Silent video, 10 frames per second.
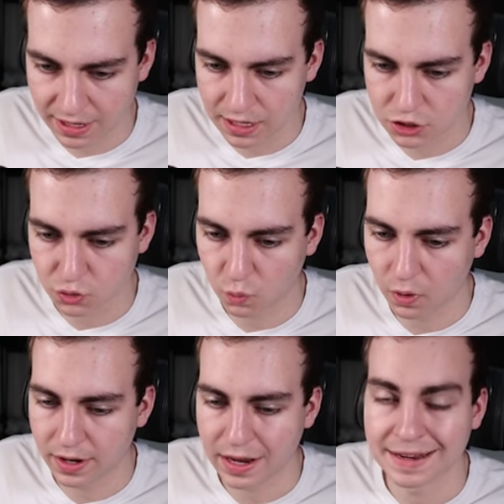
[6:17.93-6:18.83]

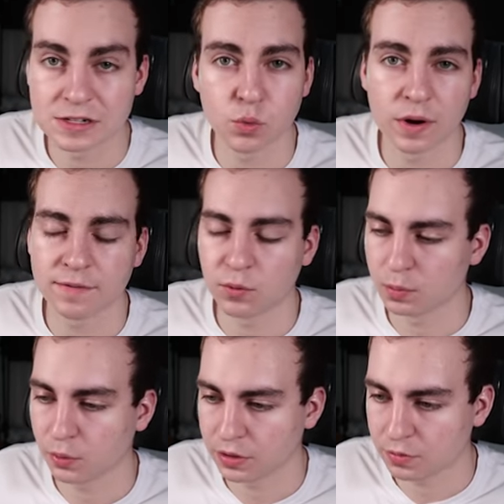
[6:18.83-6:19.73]
H1, and
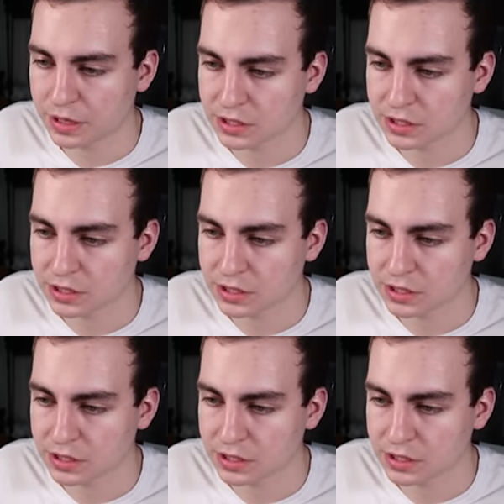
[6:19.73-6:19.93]
24.3.